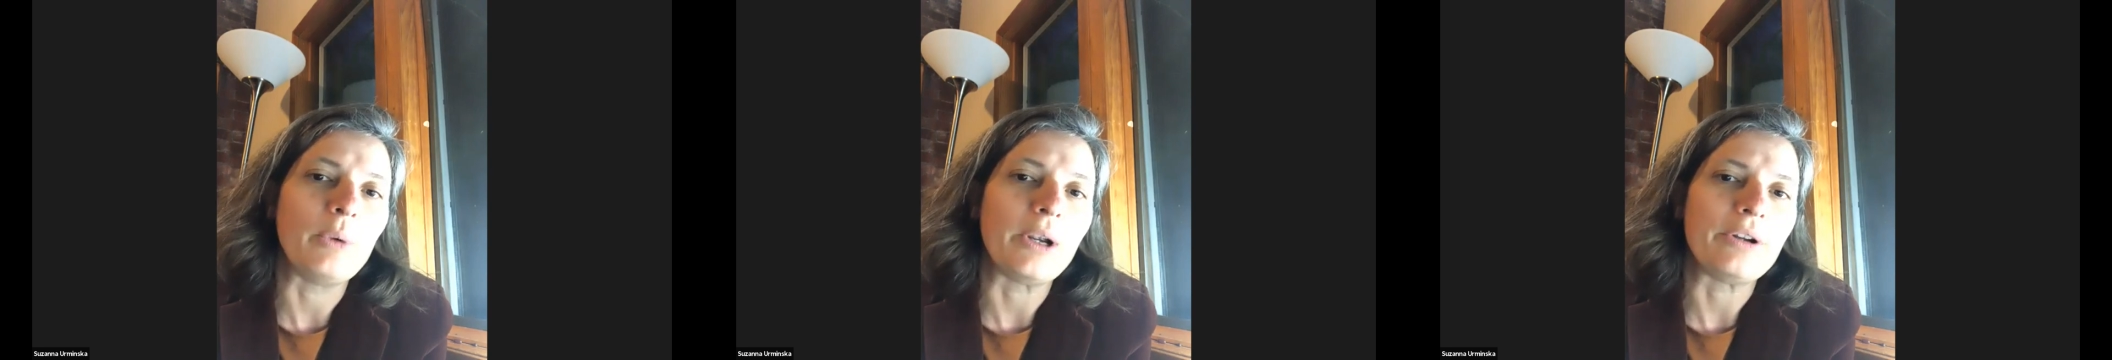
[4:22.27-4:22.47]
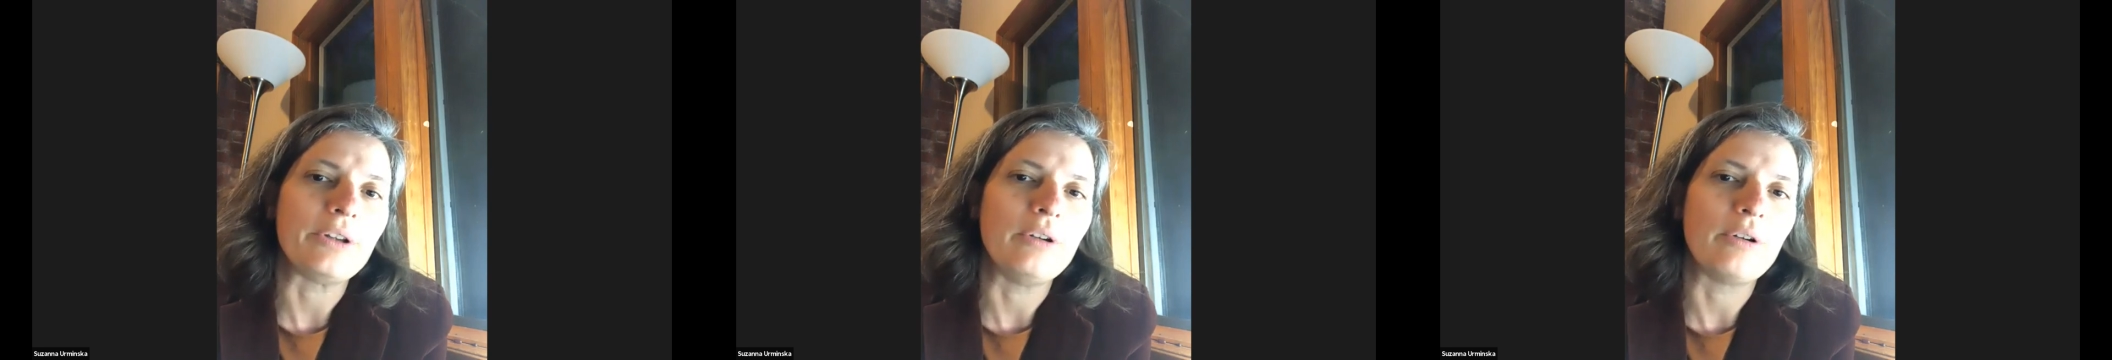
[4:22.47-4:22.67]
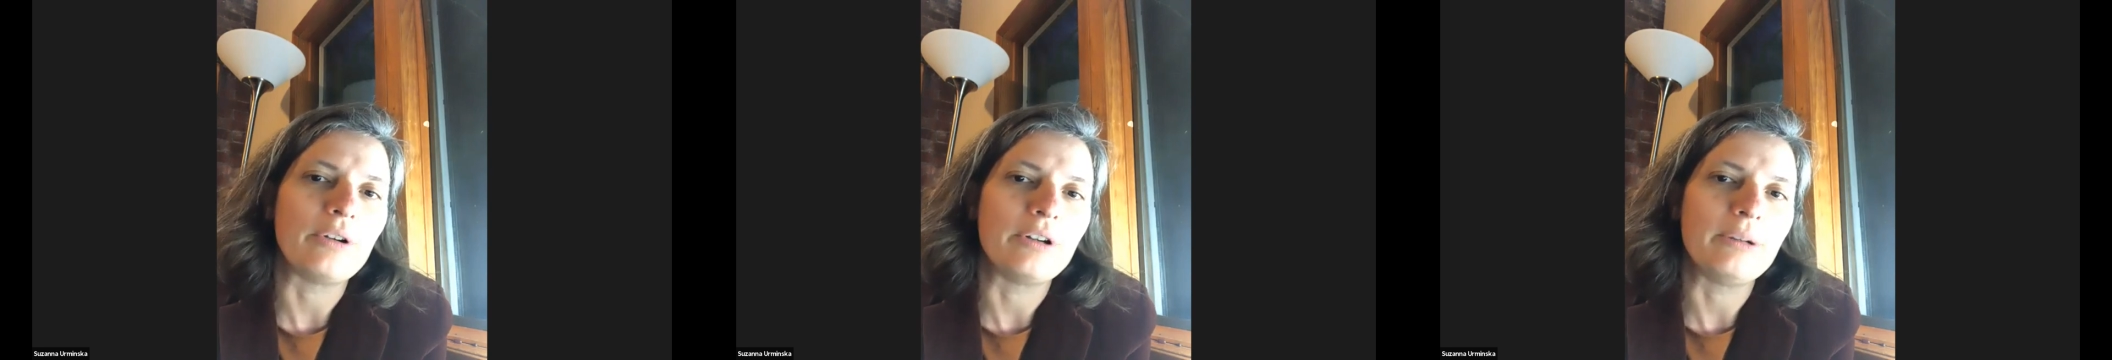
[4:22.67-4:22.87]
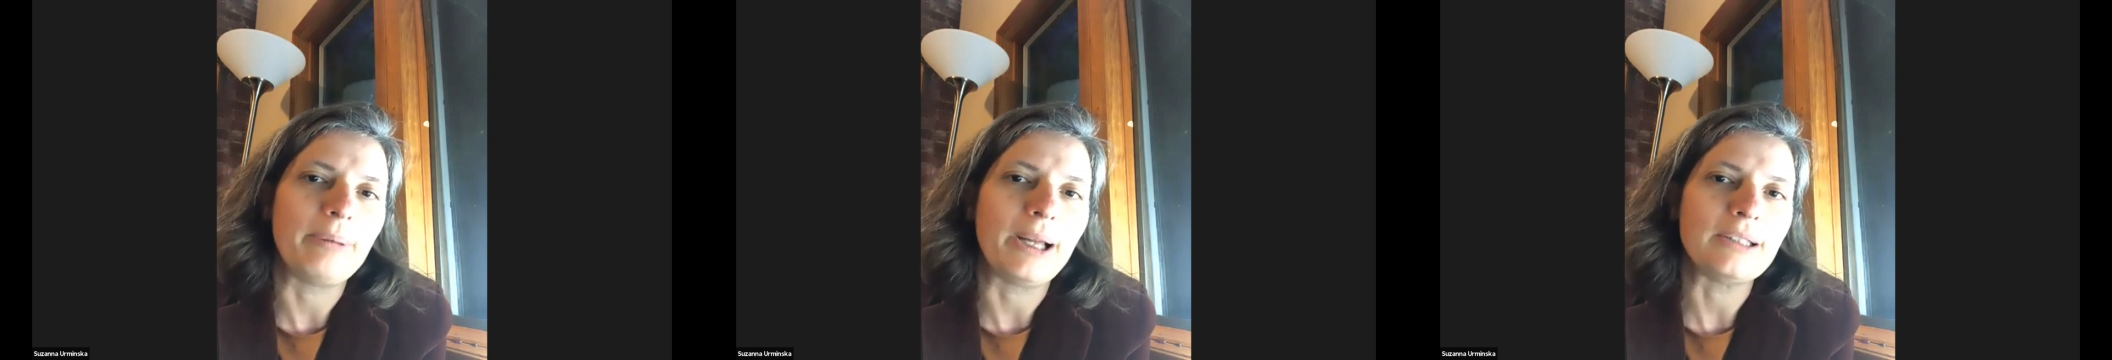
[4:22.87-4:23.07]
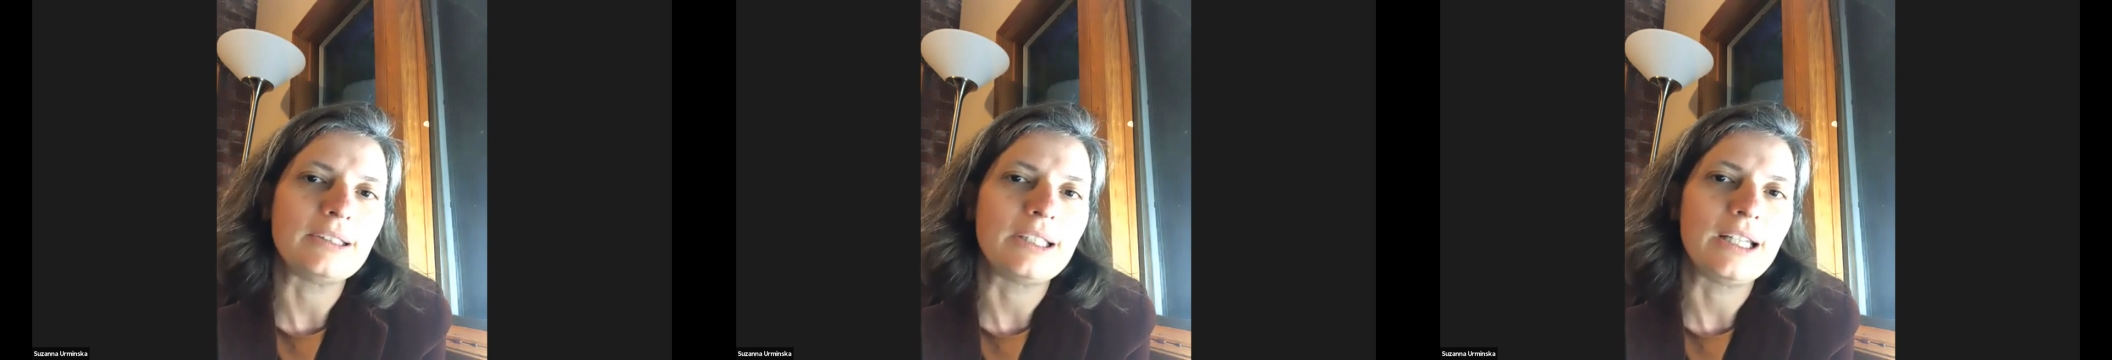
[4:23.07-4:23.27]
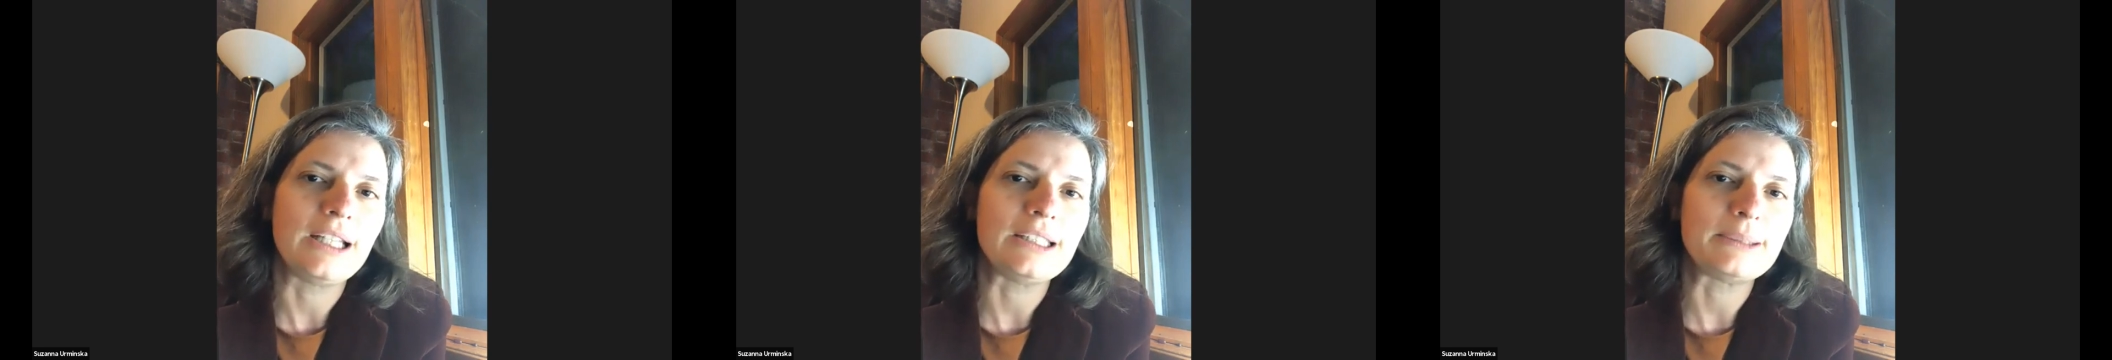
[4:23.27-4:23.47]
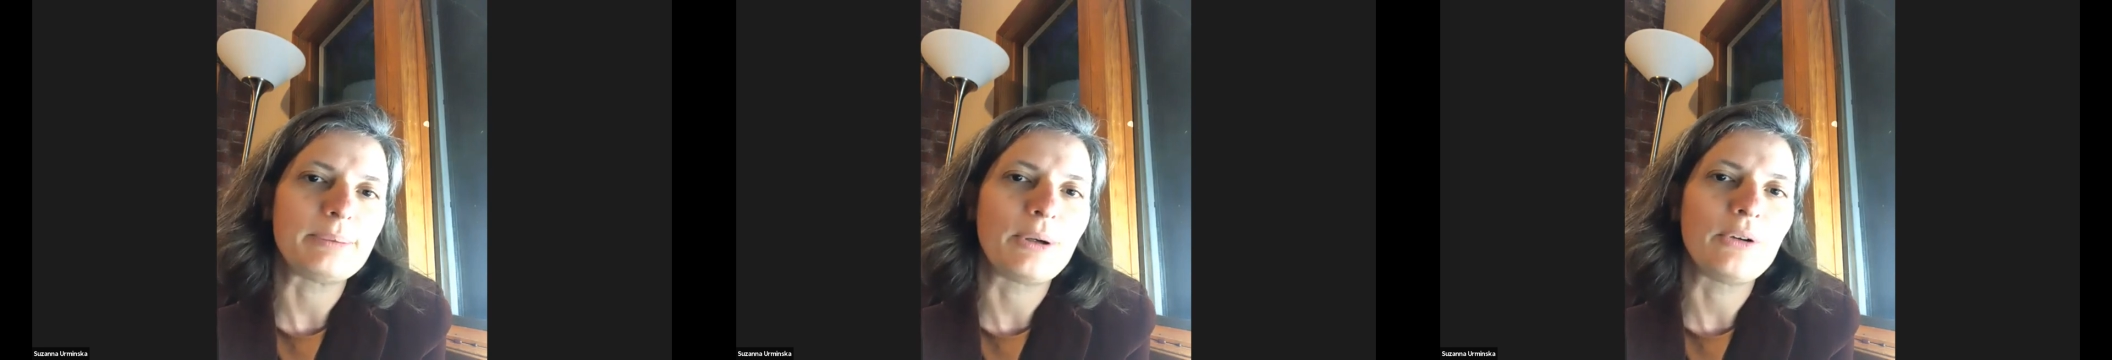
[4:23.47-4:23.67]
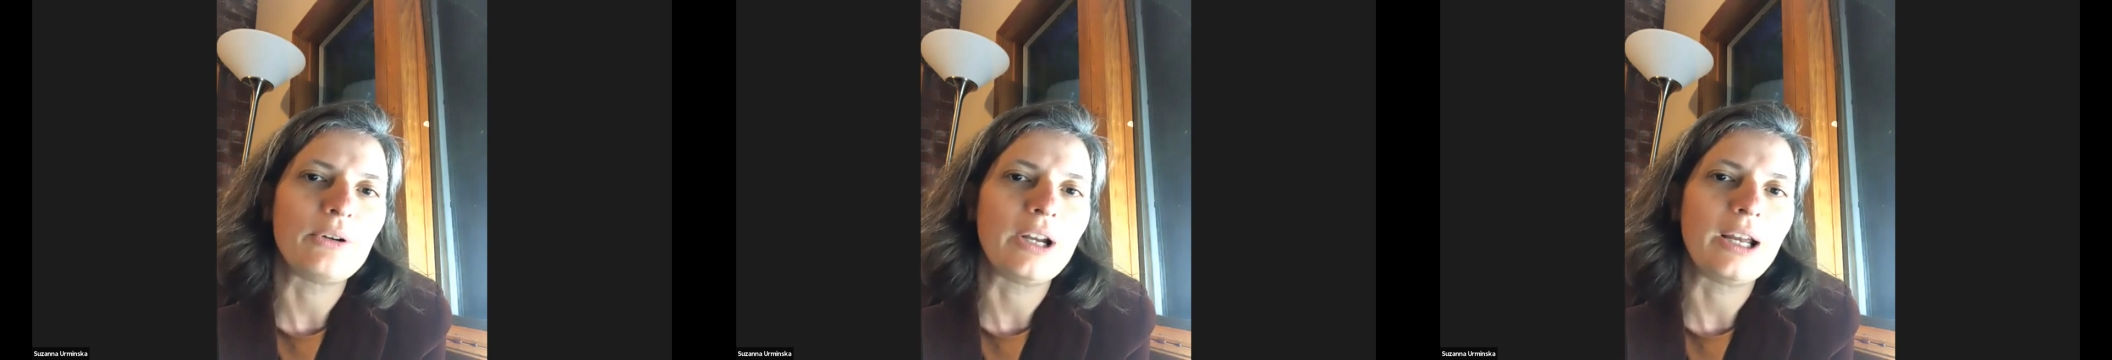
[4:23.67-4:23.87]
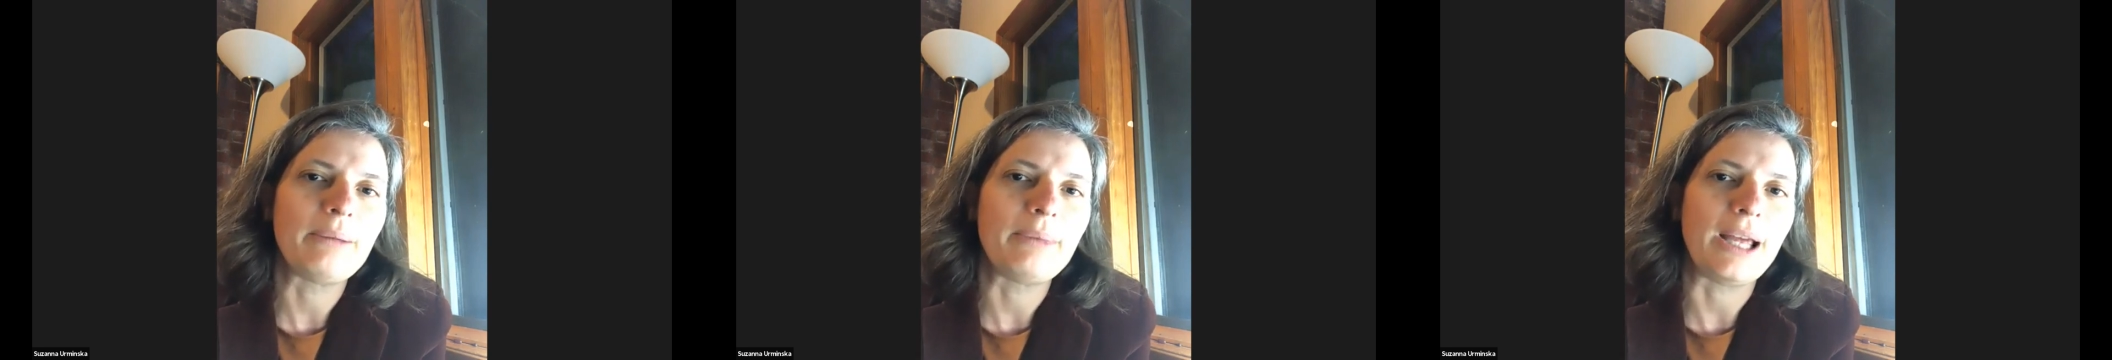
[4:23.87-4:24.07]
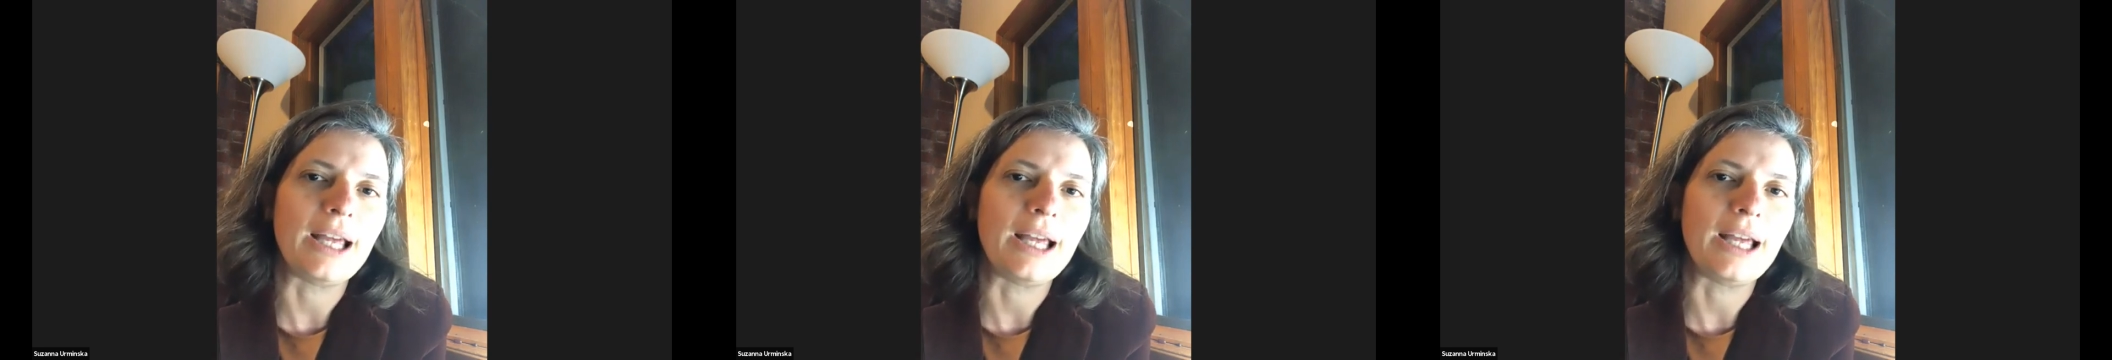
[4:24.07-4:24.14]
where you heard about tonight's program,